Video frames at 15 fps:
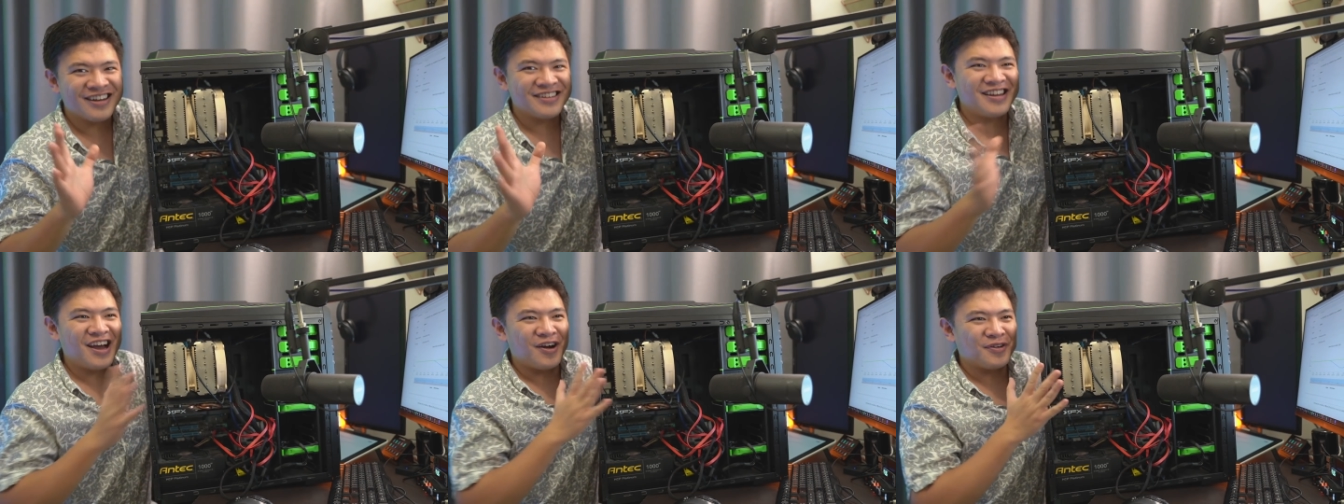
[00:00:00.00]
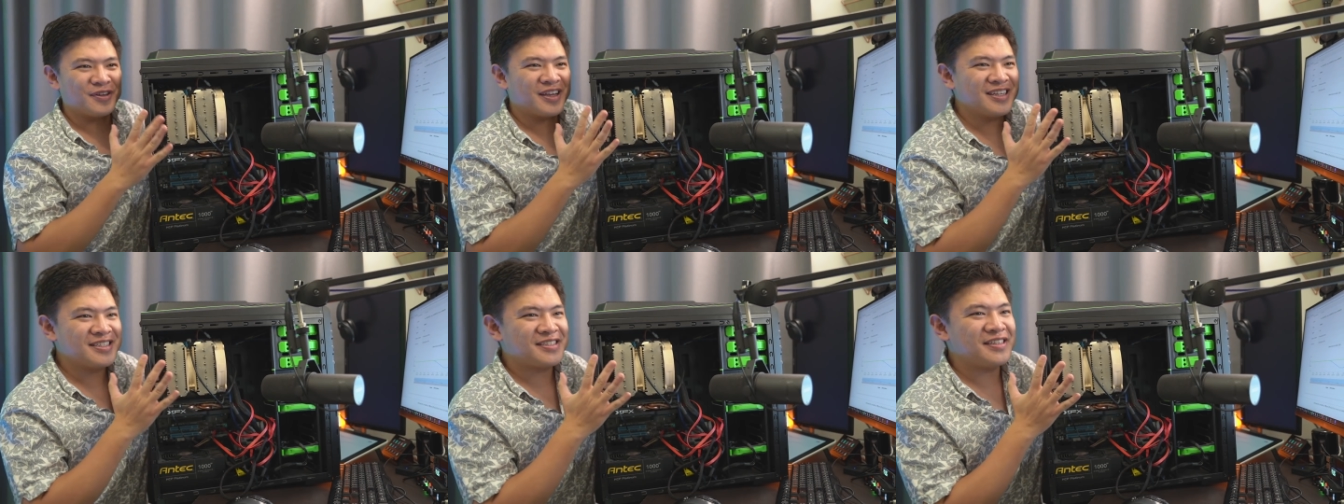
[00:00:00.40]
Now,
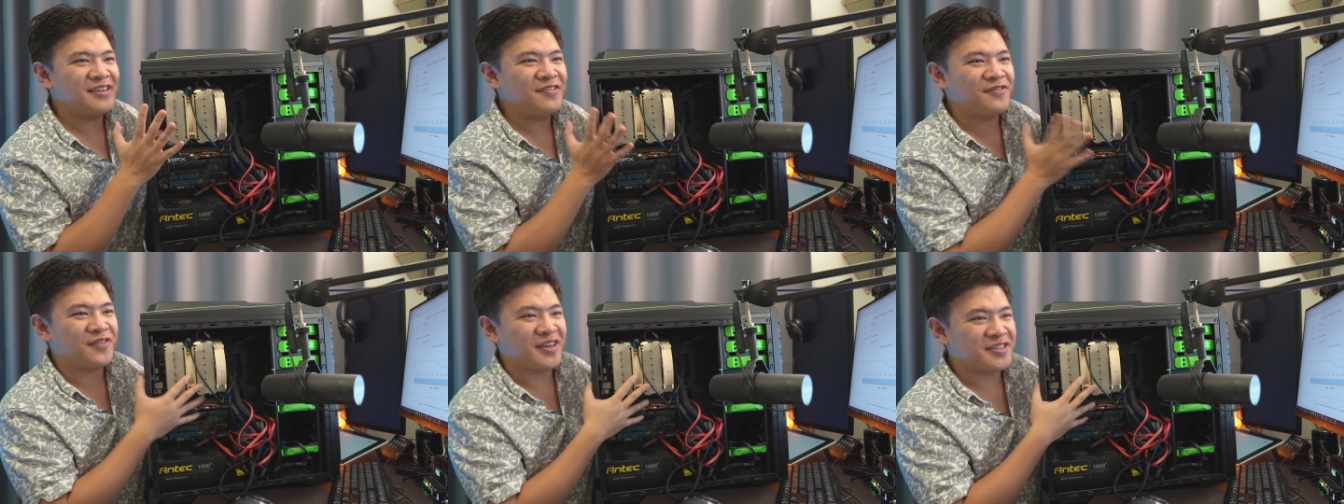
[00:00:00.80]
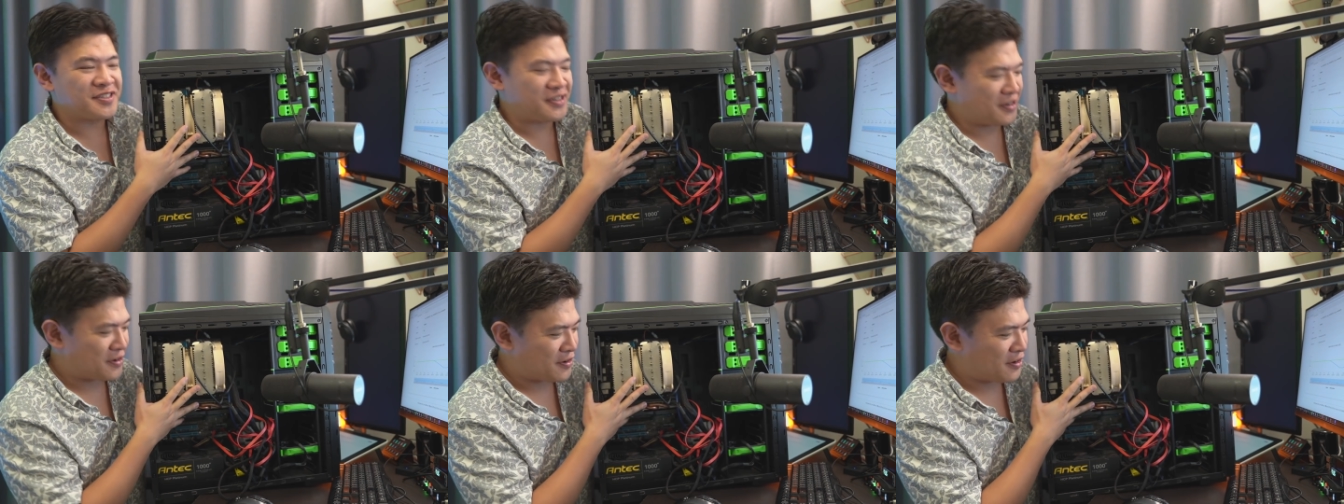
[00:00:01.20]
you can see
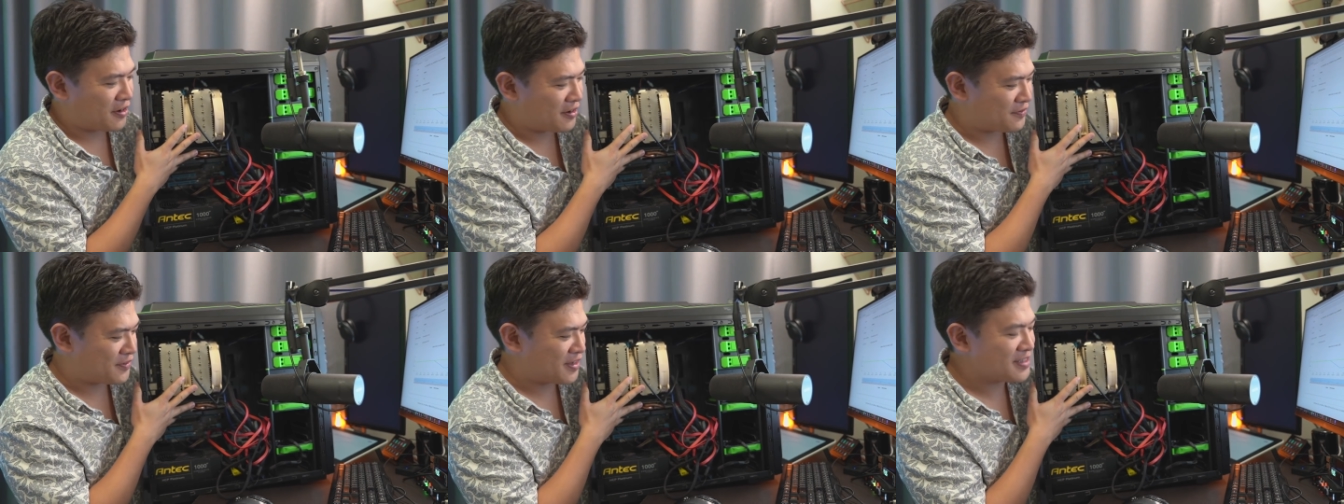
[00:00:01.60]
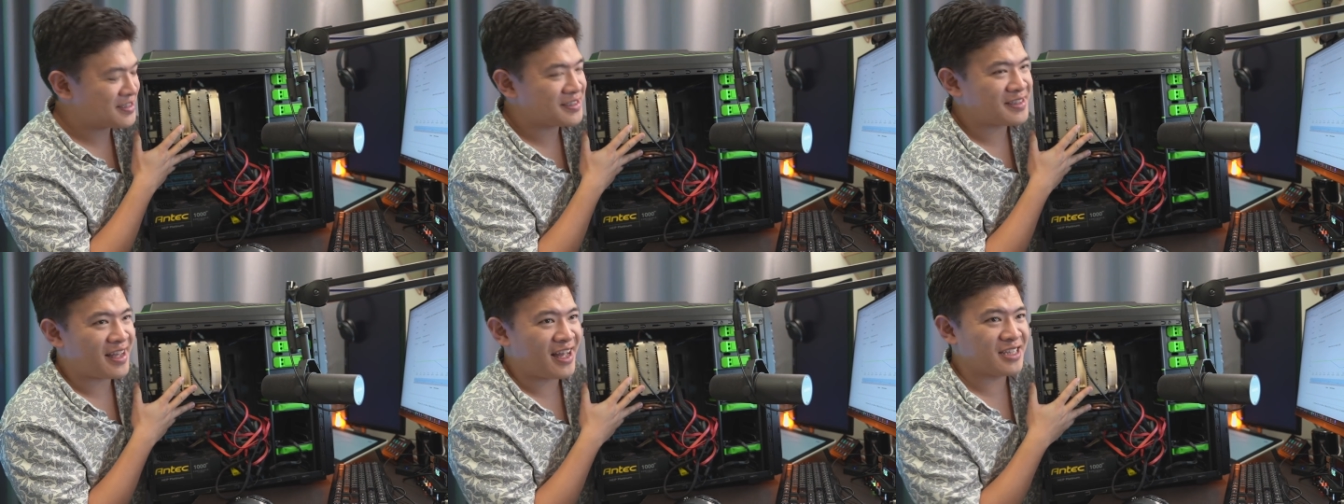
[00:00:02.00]
this here.
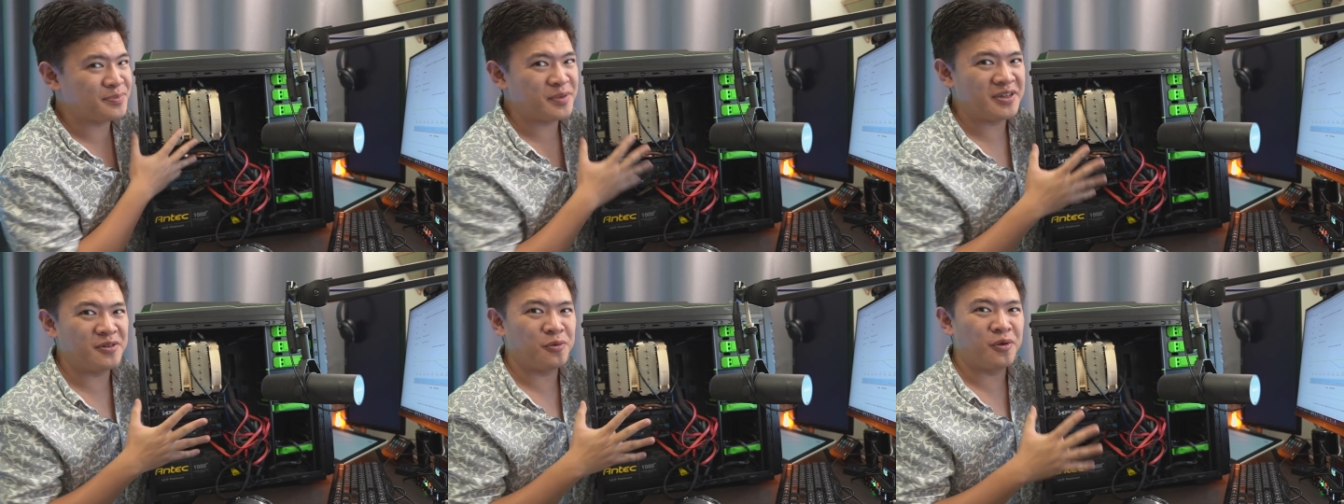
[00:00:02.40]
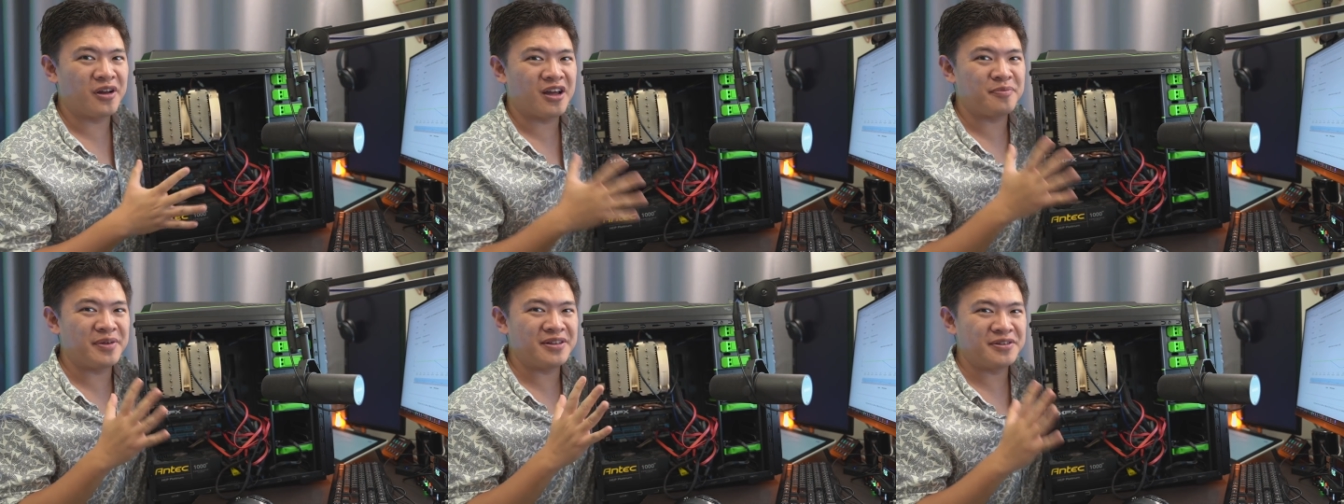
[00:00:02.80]
This has been
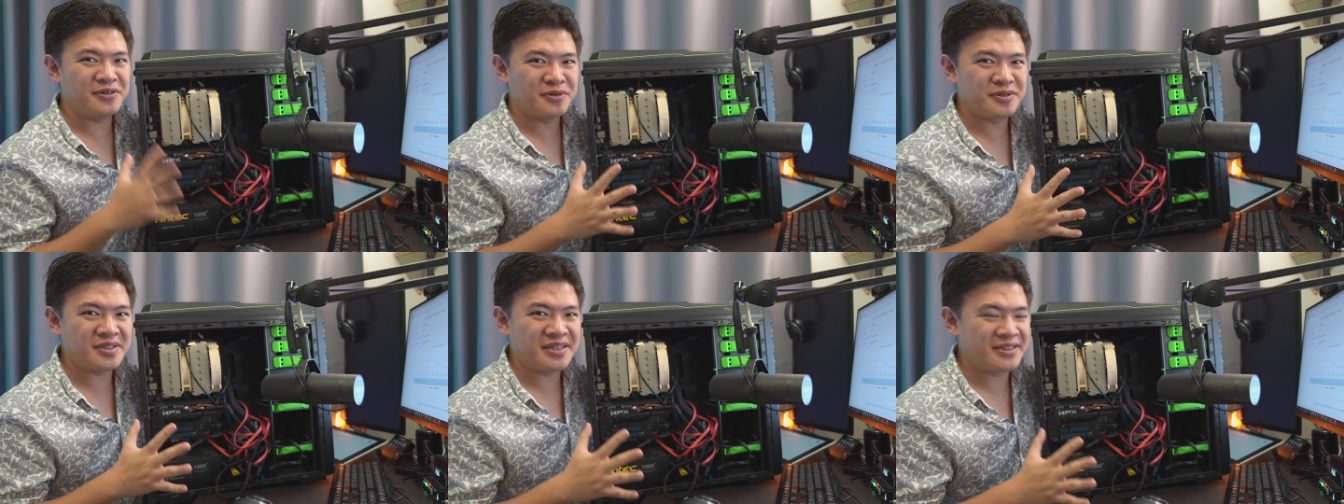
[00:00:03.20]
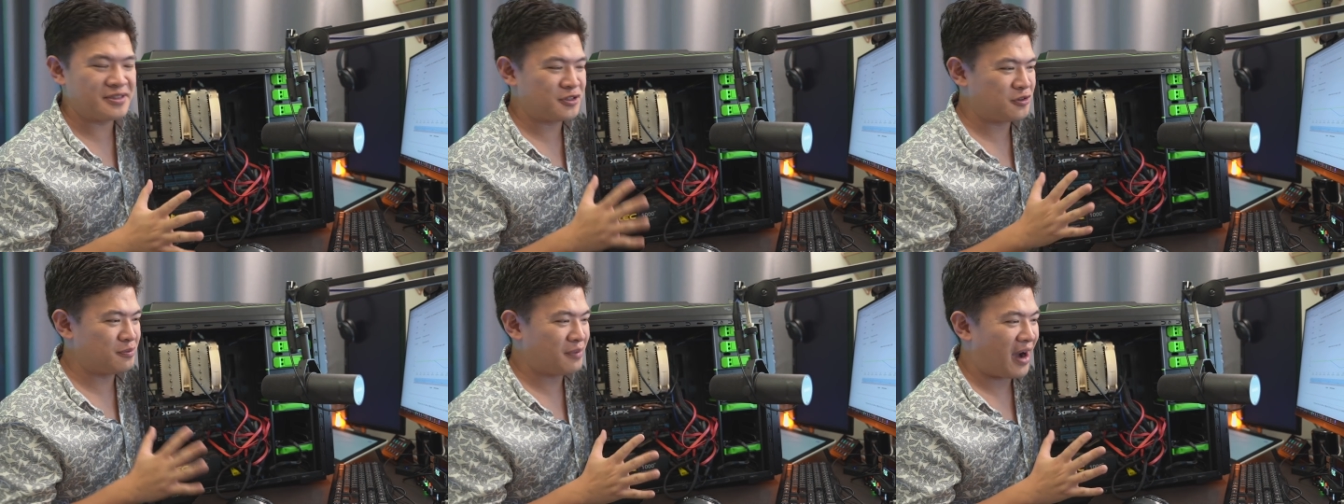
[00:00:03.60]
what I've been using
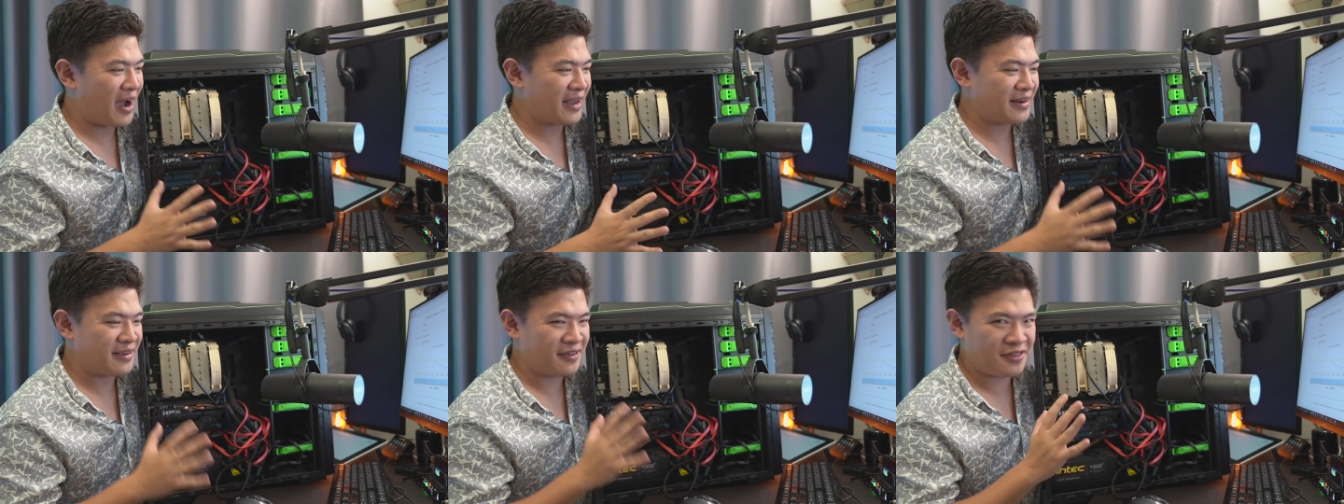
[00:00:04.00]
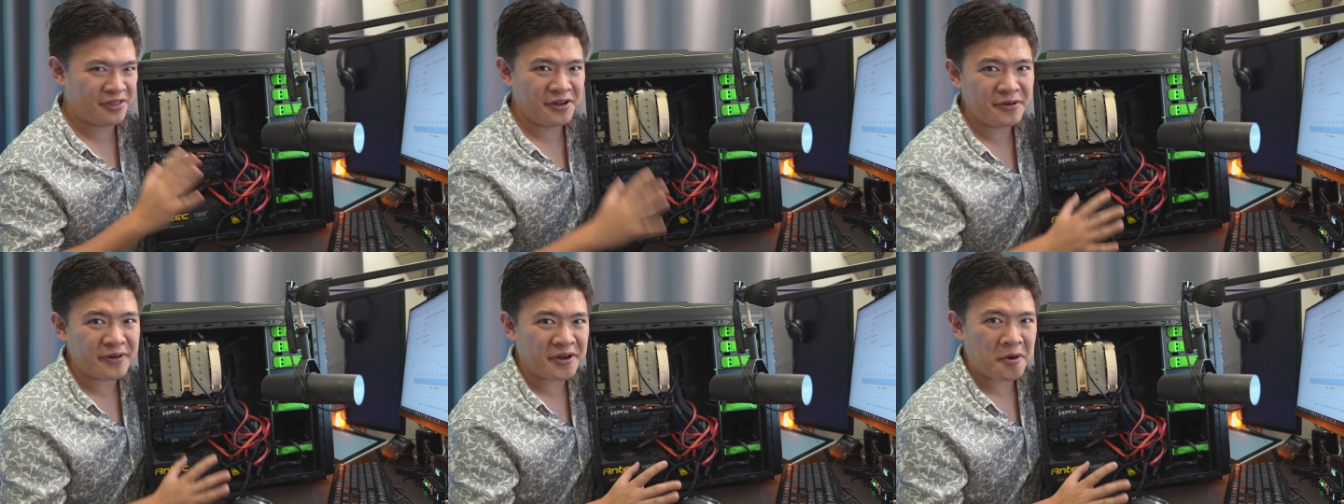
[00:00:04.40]
to mine
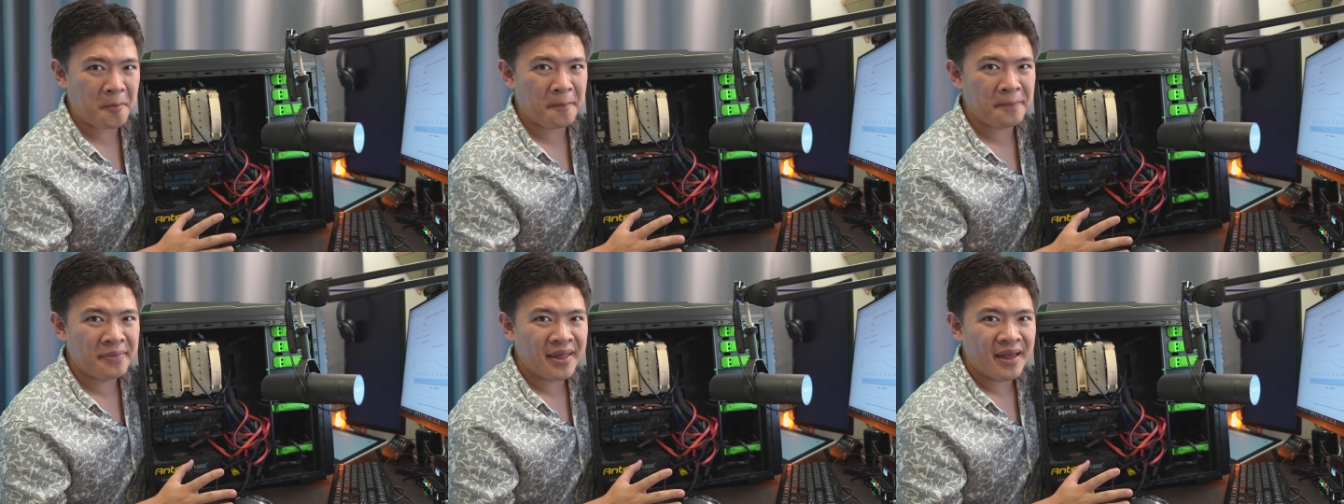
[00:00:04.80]
Ethereum.